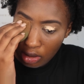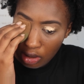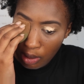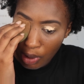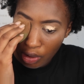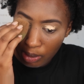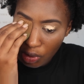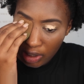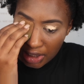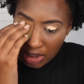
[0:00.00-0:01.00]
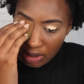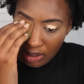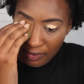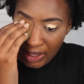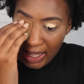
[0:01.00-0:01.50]
commemoration
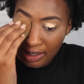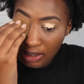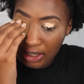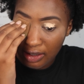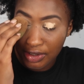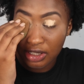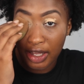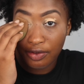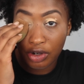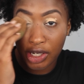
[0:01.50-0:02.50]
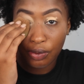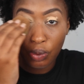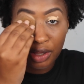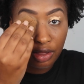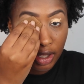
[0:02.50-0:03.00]
of the ending of slavery
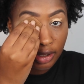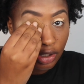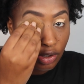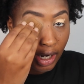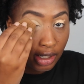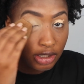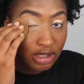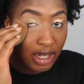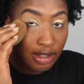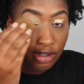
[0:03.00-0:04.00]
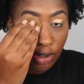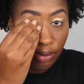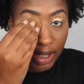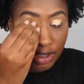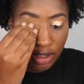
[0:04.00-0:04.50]
within the United States. So
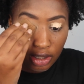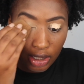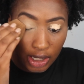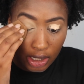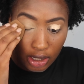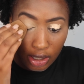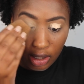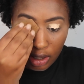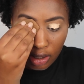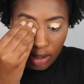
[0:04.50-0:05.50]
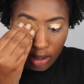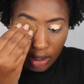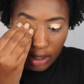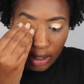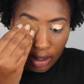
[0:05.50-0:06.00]
basically,
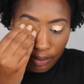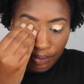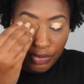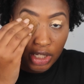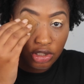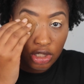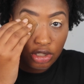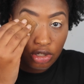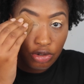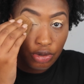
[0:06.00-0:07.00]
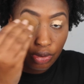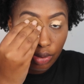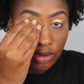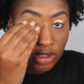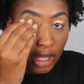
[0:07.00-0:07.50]
it's just
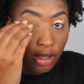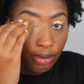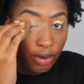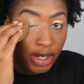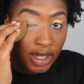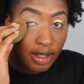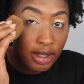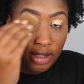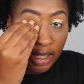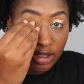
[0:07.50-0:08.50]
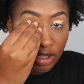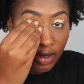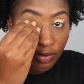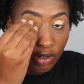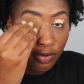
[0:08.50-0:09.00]
to celebrate that
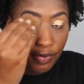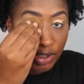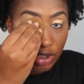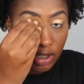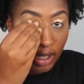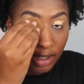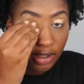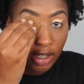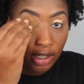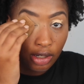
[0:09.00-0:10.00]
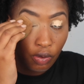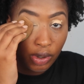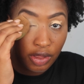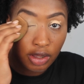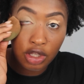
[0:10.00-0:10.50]
slavery officially ended
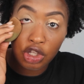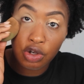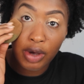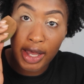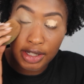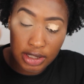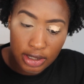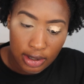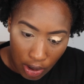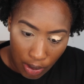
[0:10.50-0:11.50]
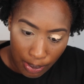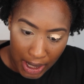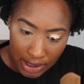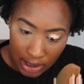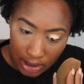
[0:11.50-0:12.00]
within the US. So
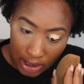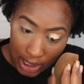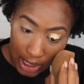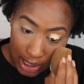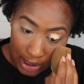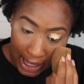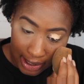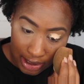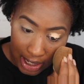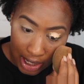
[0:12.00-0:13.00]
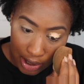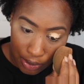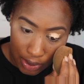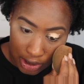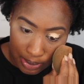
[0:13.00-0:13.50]
basically that day
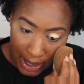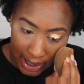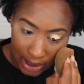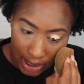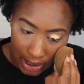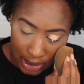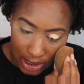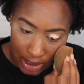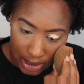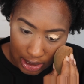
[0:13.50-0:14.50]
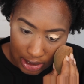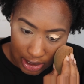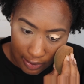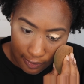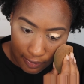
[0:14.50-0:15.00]
was back in
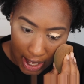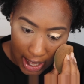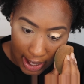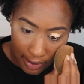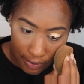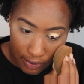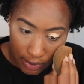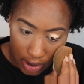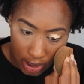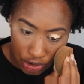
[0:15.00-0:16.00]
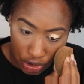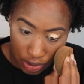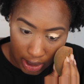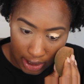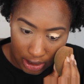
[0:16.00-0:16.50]
1865 on
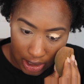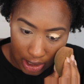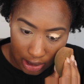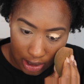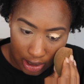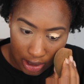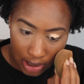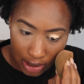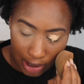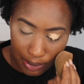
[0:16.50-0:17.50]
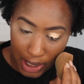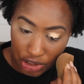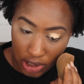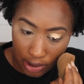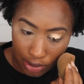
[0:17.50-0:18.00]
June 19th, led by
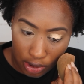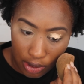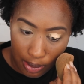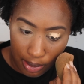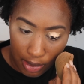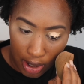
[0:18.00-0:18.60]
General